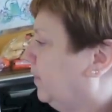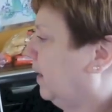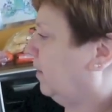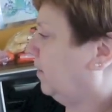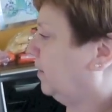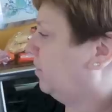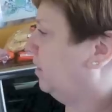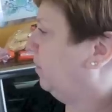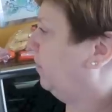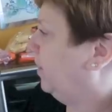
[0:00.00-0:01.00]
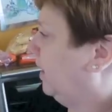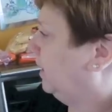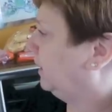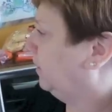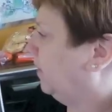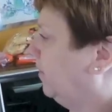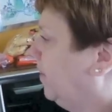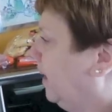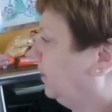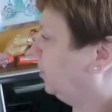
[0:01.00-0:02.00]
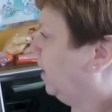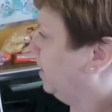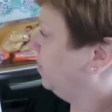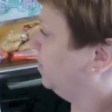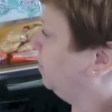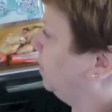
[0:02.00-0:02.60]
I got the creamy vanilla, so I'll give that a try and see